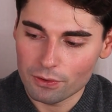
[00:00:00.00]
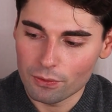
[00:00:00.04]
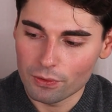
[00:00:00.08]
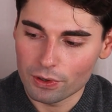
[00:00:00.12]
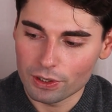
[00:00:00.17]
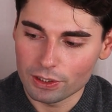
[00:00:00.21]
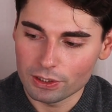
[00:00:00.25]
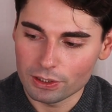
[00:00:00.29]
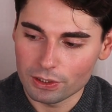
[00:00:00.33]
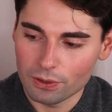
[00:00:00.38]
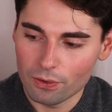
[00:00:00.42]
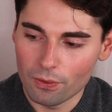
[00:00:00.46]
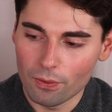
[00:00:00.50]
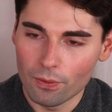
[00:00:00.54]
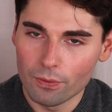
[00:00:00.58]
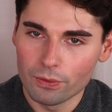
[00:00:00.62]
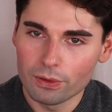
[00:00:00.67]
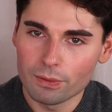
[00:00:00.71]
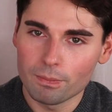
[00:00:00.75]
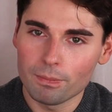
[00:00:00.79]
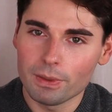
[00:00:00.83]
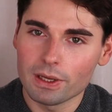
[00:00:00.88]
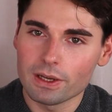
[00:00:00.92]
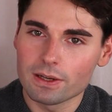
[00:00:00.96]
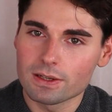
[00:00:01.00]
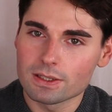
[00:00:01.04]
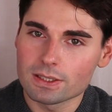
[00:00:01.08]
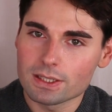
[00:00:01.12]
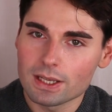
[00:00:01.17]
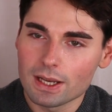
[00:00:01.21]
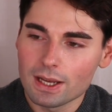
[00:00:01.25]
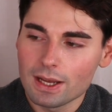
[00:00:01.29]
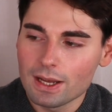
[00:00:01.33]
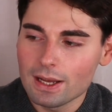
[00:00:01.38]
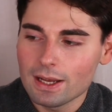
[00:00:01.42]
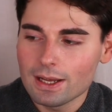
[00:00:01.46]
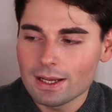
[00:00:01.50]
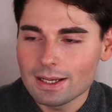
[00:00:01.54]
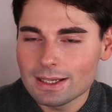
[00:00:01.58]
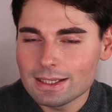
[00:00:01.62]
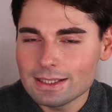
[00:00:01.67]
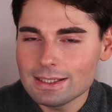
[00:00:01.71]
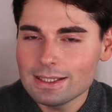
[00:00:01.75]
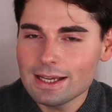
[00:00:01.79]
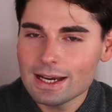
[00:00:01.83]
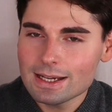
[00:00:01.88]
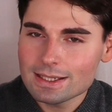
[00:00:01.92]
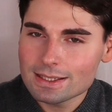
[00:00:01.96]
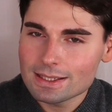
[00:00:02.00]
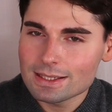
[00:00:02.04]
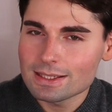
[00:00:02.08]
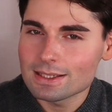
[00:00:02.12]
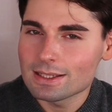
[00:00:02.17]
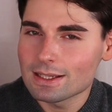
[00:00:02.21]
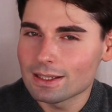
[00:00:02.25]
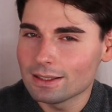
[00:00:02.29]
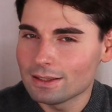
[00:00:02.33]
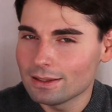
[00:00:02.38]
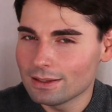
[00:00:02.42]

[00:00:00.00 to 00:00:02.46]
already owned because yes,